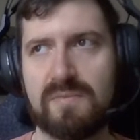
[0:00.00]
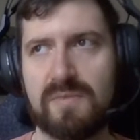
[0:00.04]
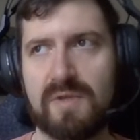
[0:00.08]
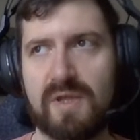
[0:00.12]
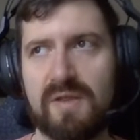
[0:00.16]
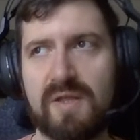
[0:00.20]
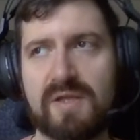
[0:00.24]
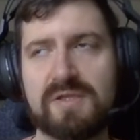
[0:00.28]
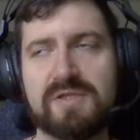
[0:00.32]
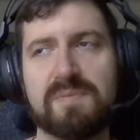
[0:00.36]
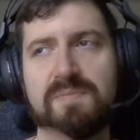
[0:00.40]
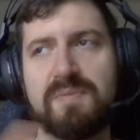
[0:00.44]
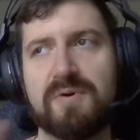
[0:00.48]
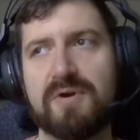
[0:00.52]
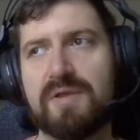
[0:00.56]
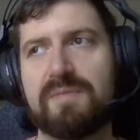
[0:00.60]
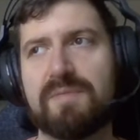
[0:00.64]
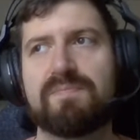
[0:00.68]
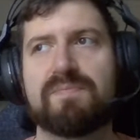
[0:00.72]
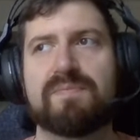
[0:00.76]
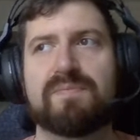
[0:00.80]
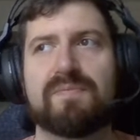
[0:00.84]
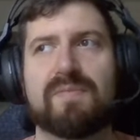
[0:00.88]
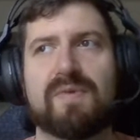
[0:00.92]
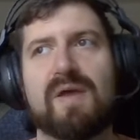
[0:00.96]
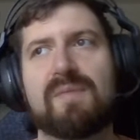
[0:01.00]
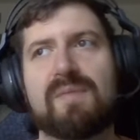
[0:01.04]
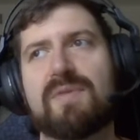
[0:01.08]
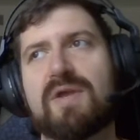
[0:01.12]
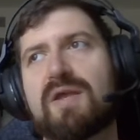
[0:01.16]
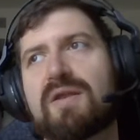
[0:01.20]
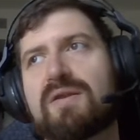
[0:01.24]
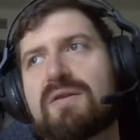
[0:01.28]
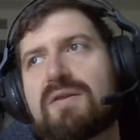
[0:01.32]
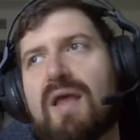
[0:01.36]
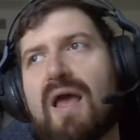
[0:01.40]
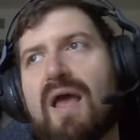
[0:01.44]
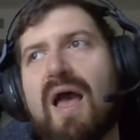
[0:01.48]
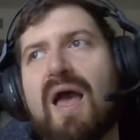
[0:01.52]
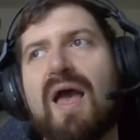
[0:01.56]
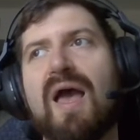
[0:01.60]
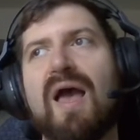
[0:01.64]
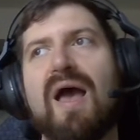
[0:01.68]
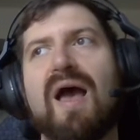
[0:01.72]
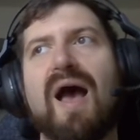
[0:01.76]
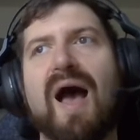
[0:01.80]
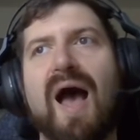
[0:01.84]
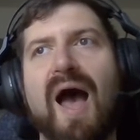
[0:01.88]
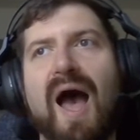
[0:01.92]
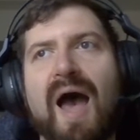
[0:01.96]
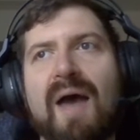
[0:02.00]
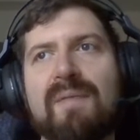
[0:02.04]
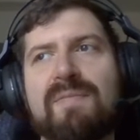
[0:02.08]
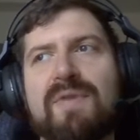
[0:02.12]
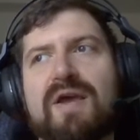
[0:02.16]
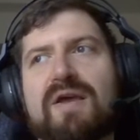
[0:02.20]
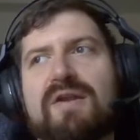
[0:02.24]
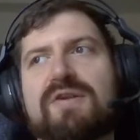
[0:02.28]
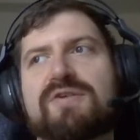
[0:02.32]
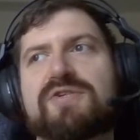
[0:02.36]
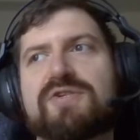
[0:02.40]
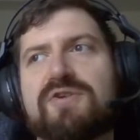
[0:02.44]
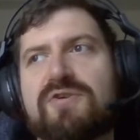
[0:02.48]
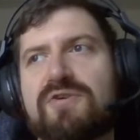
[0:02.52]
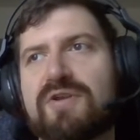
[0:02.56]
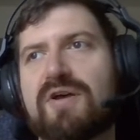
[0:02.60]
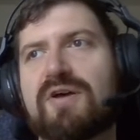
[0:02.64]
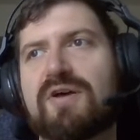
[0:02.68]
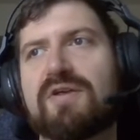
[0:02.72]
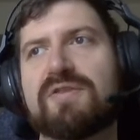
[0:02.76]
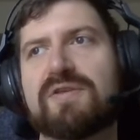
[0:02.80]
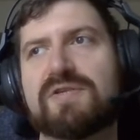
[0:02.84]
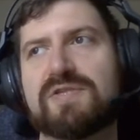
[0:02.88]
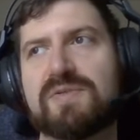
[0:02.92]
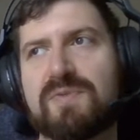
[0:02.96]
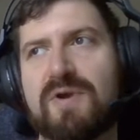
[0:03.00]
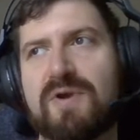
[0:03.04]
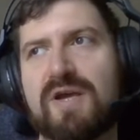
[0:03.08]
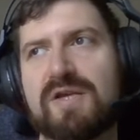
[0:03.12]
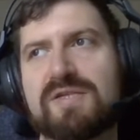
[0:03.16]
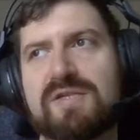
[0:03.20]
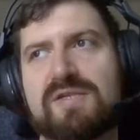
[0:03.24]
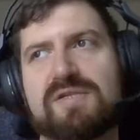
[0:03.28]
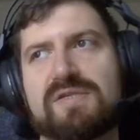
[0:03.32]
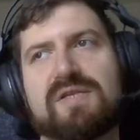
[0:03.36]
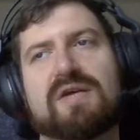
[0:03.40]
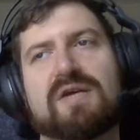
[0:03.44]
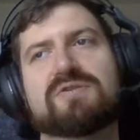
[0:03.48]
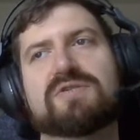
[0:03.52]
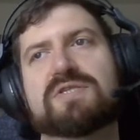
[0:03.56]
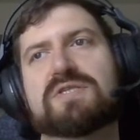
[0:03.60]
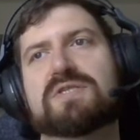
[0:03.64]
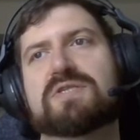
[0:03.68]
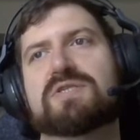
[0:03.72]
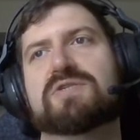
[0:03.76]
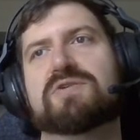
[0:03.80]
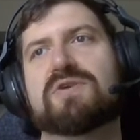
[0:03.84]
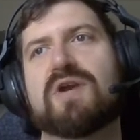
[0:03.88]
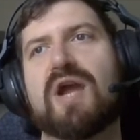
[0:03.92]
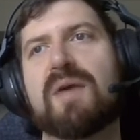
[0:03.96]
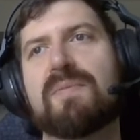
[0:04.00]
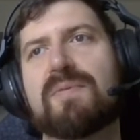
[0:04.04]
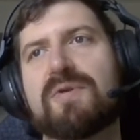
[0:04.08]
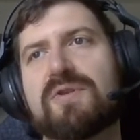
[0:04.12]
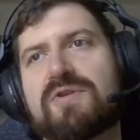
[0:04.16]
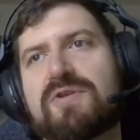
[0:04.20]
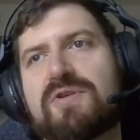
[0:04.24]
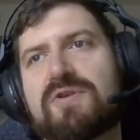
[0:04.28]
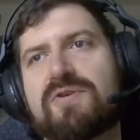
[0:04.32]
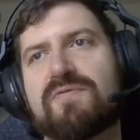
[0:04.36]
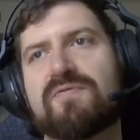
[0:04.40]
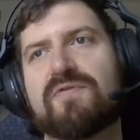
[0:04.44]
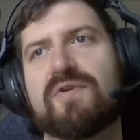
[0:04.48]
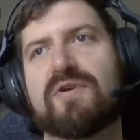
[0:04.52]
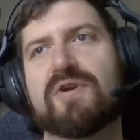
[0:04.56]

And that's a pretty, I mean, I'm not going to show you all this process. I'll just describe it to you very